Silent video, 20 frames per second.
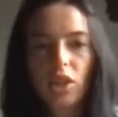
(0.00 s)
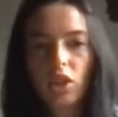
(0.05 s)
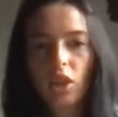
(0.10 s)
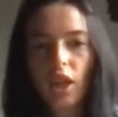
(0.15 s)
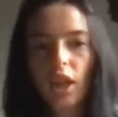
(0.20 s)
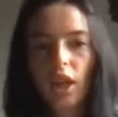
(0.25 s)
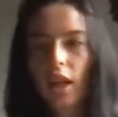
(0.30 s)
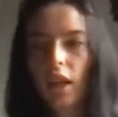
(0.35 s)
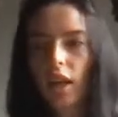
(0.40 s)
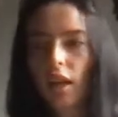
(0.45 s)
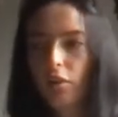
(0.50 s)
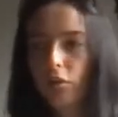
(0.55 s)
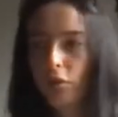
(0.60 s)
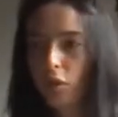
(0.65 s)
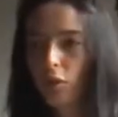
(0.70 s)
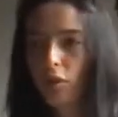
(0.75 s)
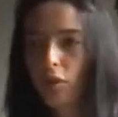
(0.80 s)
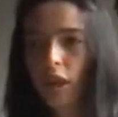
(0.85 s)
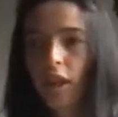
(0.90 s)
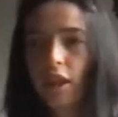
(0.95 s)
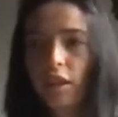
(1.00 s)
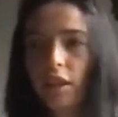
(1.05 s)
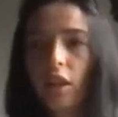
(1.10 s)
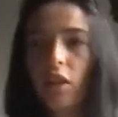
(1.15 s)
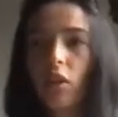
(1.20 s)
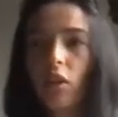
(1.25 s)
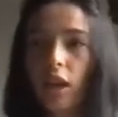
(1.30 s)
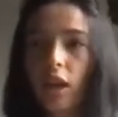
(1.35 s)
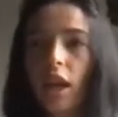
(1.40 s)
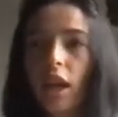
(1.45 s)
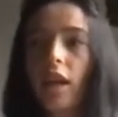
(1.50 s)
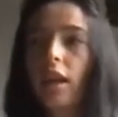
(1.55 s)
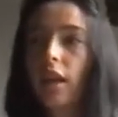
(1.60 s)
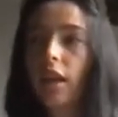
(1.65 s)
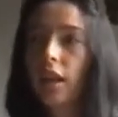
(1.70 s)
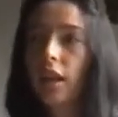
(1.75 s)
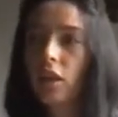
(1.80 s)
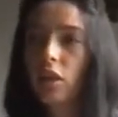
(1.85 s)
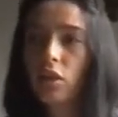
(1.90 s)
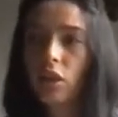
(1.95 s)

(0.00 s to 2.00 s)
at training, if you've anything going on, like,